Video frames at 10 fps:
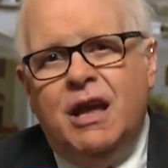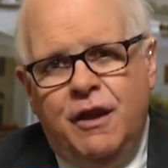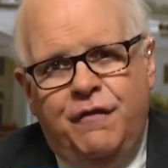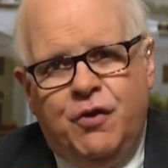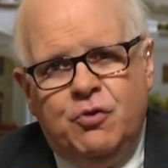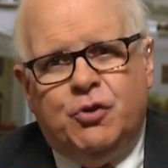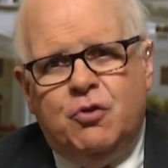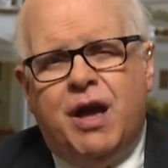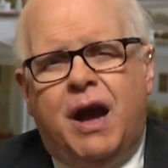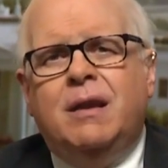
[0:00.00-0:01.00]
If you do
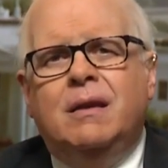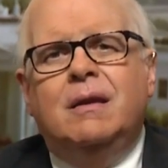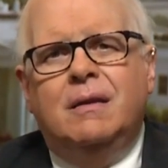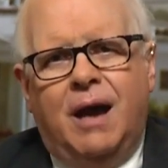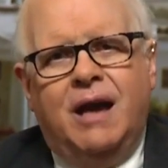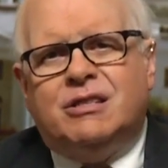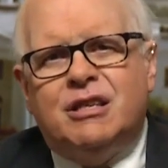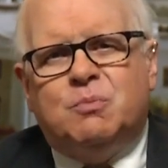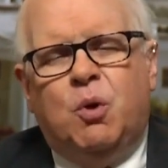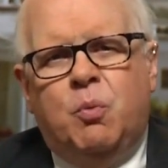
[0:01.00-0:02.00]
that,
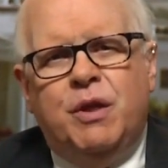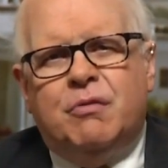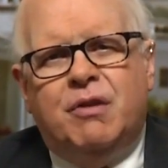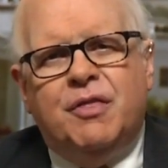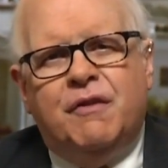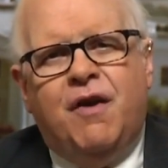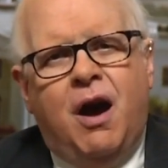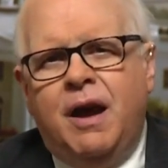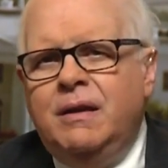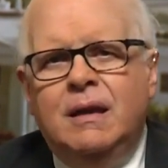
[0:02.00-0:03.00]
ISIS will wither on the
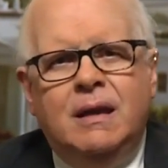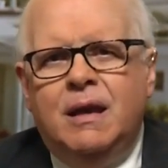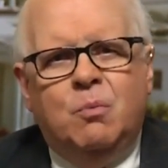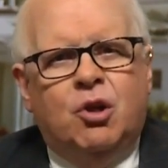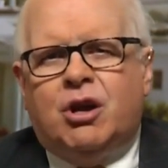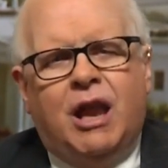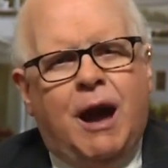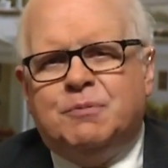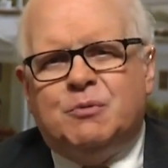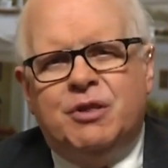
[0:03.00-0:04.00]
vine. It will
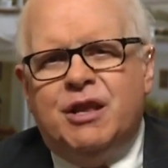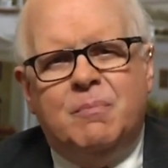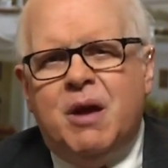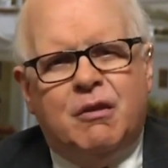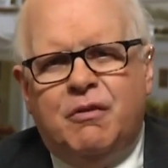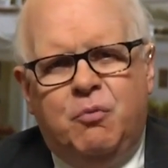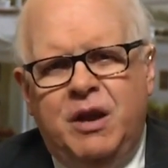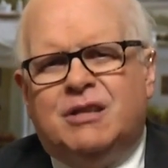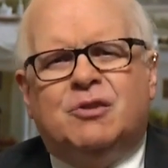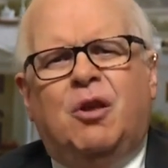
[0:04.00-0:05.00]
collapse within a matter of
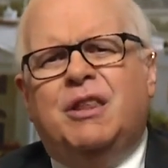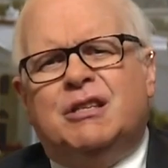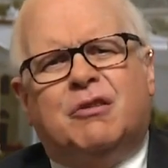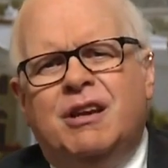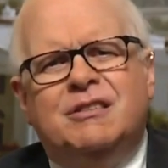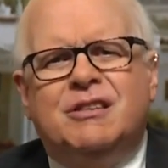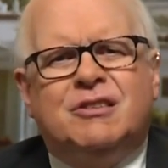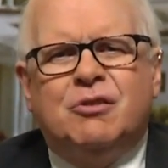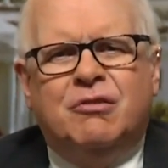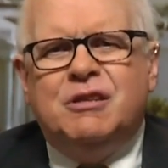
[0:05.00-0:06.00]
weeks. All these crazy
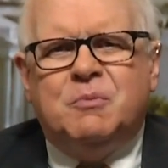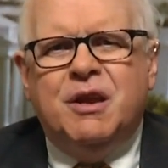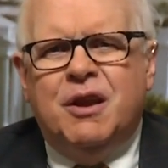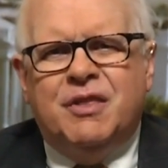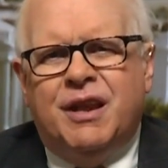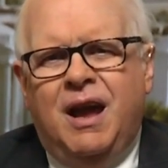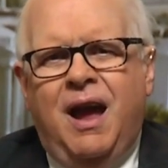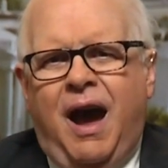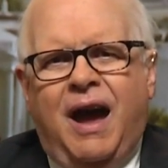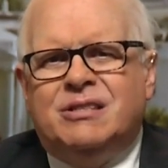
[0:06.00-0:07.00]
stories we hear that
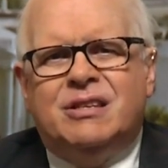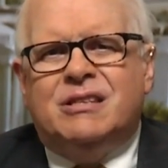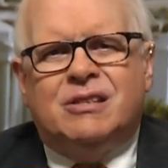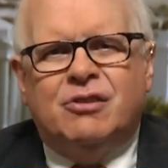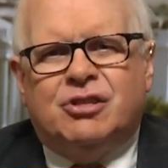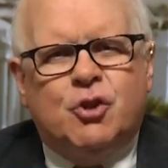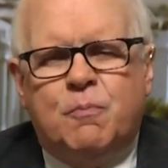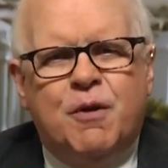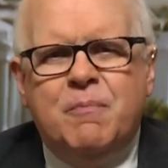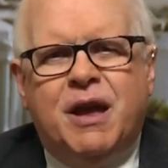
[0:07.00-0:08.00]
ISIS are
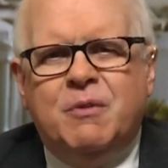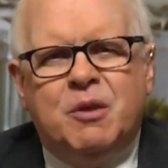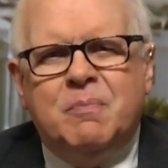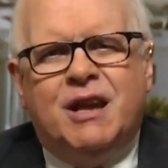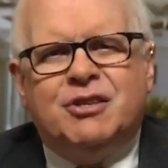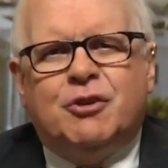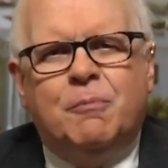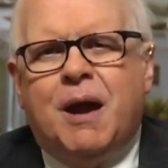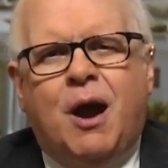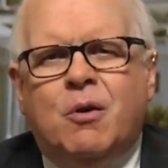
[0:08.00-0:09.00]
supermen with magical
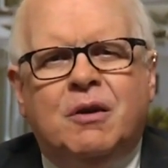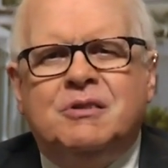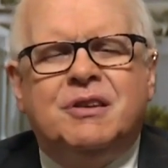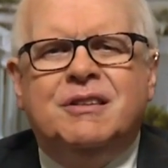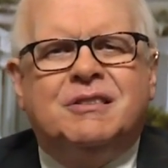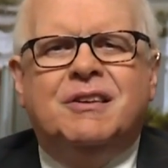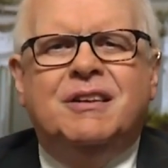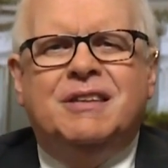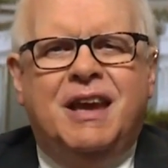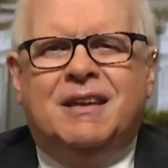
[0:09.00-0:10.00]
powers, right, and it's going to
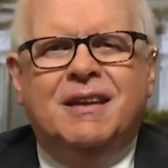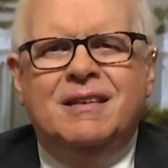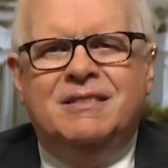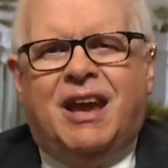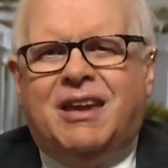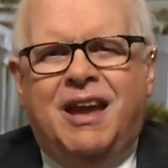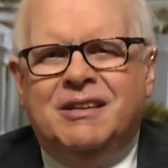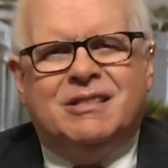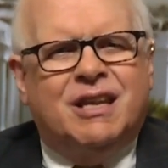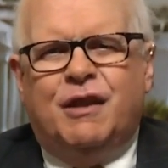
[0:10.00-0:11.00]
take
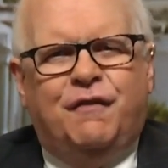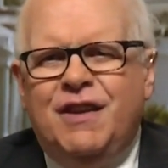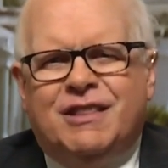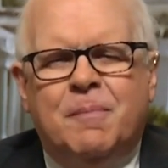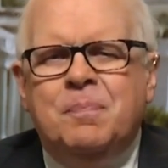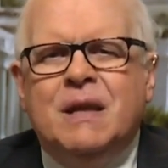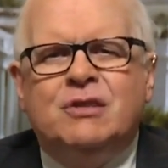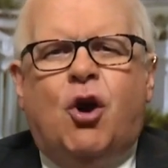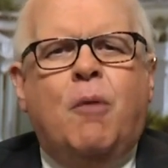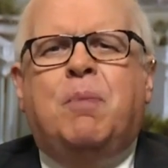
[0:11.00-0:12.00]
decades to defeat them.
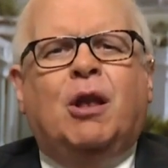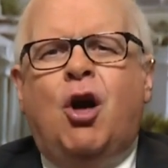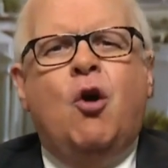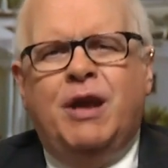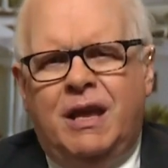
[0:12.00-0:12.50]
It's all baloney.